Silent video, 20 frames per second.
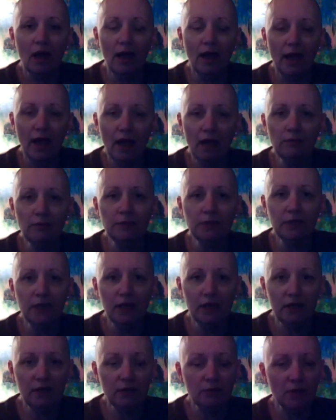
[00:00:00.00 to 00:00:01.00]
I
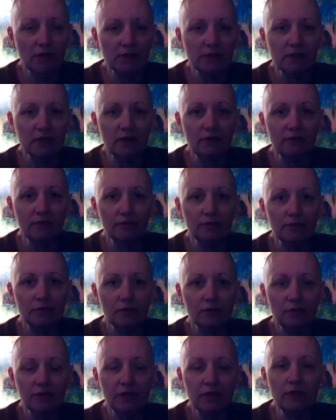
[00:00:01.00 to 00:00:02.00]
abdicated myself
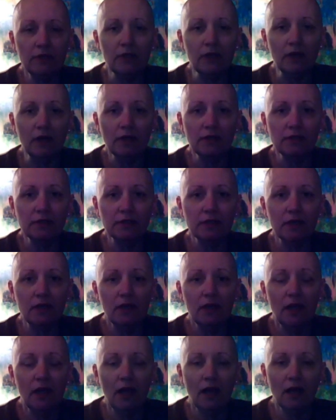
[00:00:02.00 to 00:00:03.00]
within that.
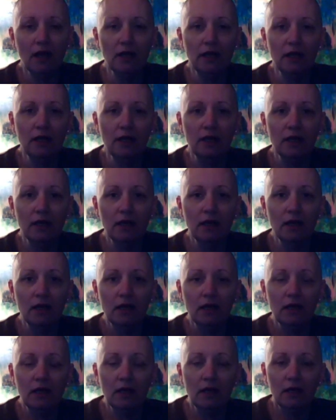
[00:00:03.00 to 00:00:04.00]
And I,
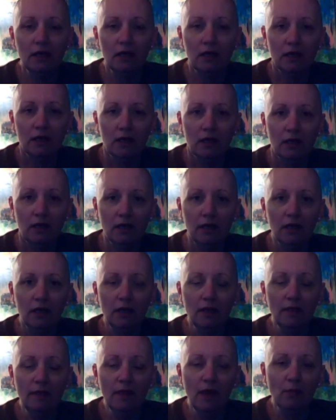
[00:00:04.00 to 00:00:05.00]

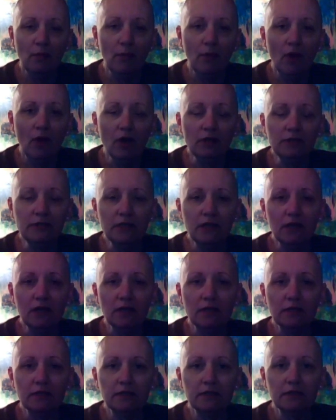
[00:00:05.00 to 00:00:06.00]
in that
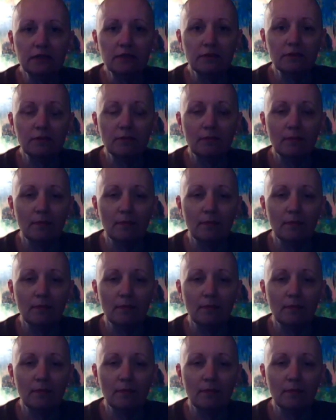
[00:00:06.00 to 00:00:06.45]
process,